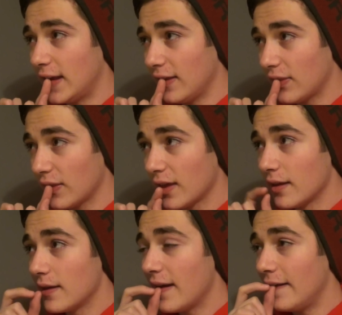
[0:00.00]
teeth
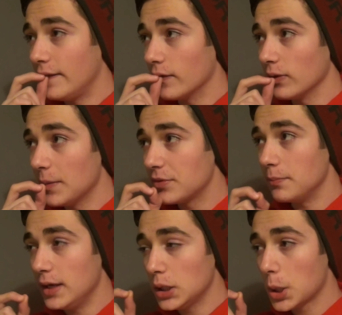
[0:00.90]
and your lips
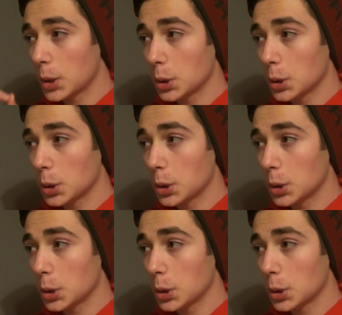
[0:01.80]
meet.